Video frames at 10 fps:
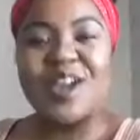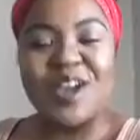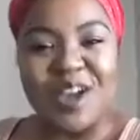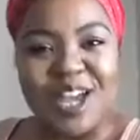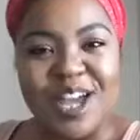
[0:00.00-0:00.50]

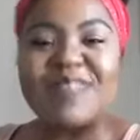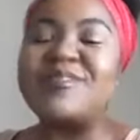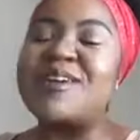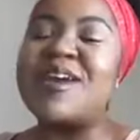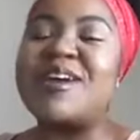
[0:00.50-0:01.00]
good. I'm
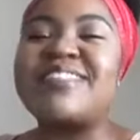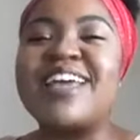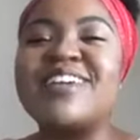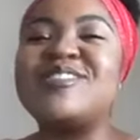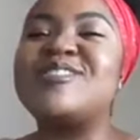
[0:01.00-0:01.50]
doing good.
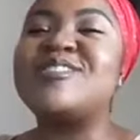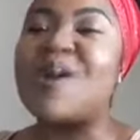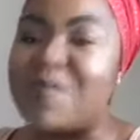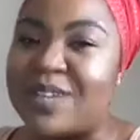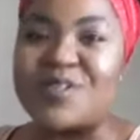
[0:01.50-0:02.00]
Thank you so
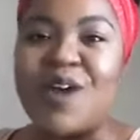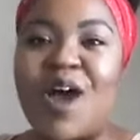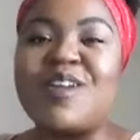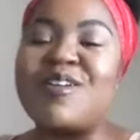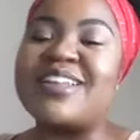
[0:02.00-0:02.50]
much for
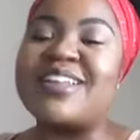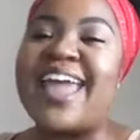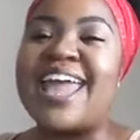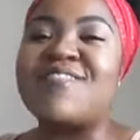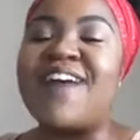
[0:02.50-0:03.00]
honoring the
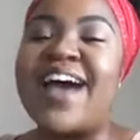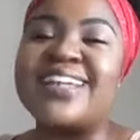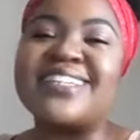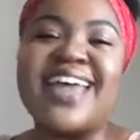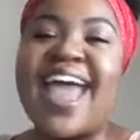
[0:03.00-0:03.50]

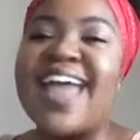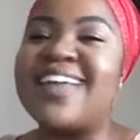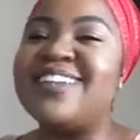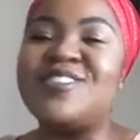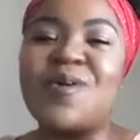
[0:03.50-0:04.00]
invite.
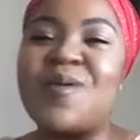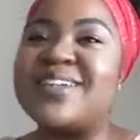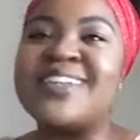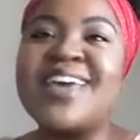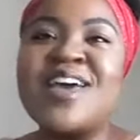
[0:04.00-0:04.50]
And you know
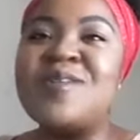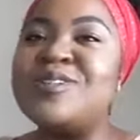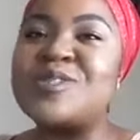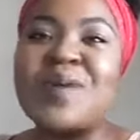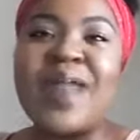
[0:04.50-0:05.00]
what? We
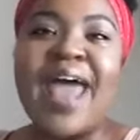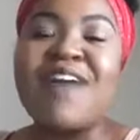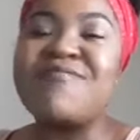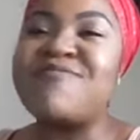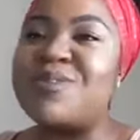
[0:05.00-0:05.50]
just want to
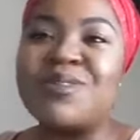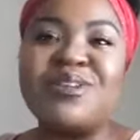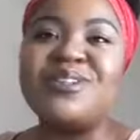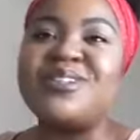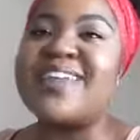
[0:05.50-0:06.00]
have fun with
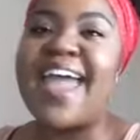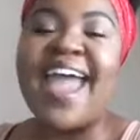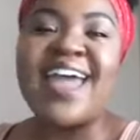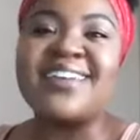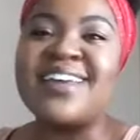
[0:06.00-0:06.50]
you today
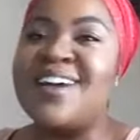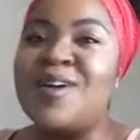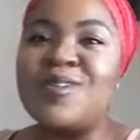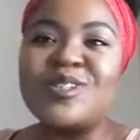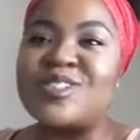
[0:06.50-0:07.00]
and
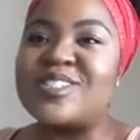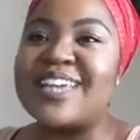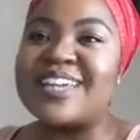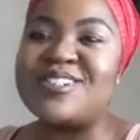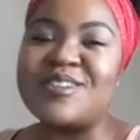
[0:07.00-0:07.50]
also just
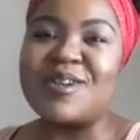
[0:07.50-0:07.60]
get yeah. to know